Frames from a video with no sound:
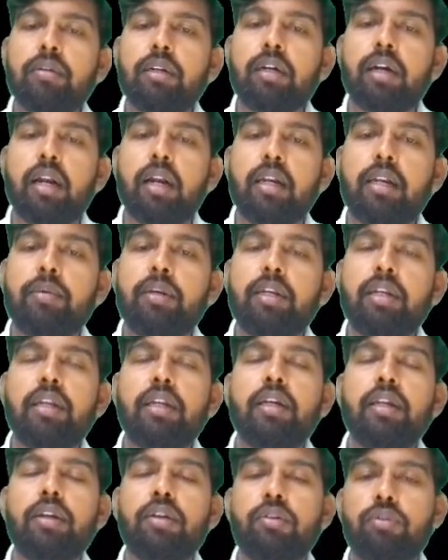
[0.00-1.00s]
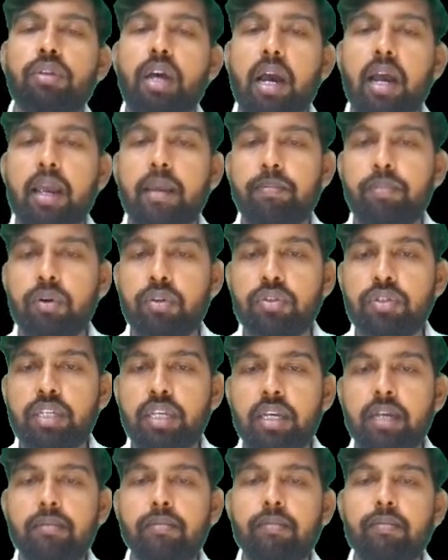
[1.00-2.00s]
ultimately leading to the
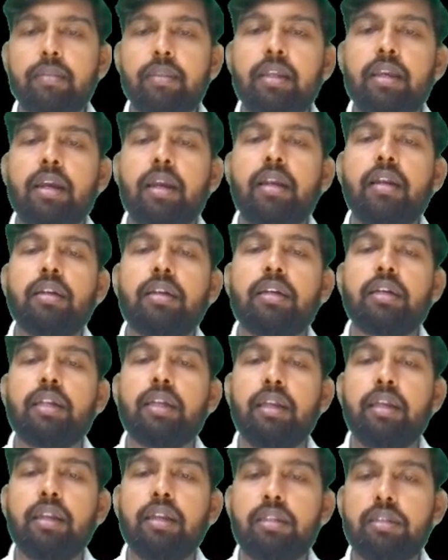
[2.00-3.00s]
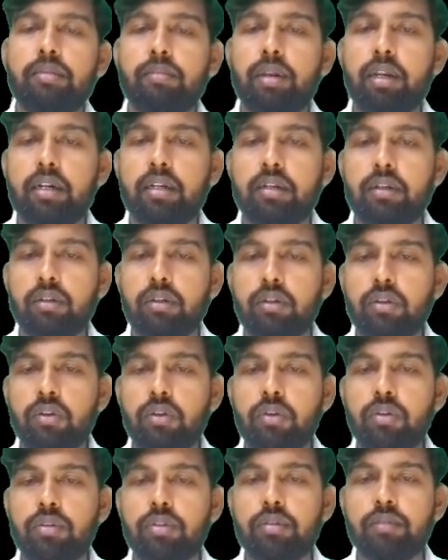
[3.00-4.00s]
hypoxia and decreased blood
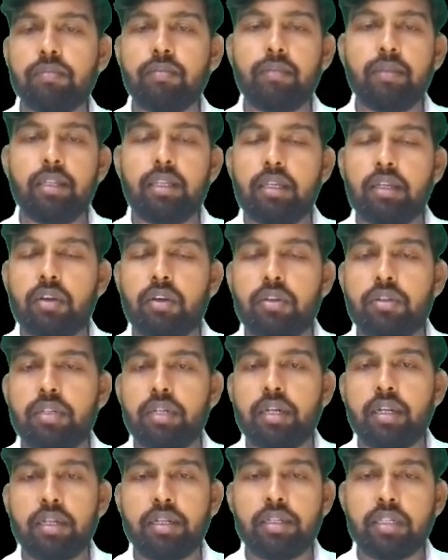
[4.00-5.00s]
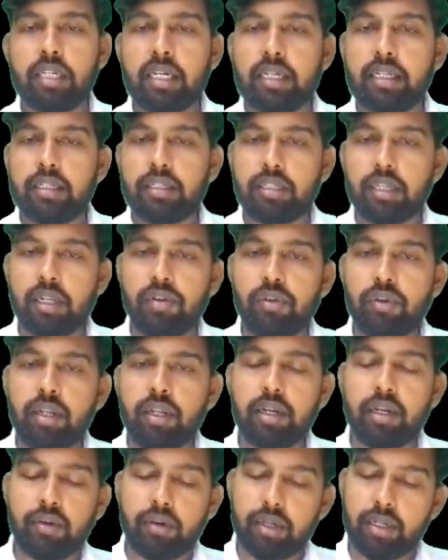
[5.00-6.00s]
glucose concentration at the cellular
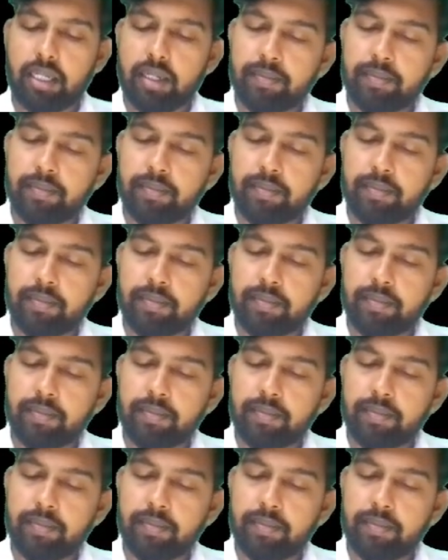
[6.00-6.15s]
level.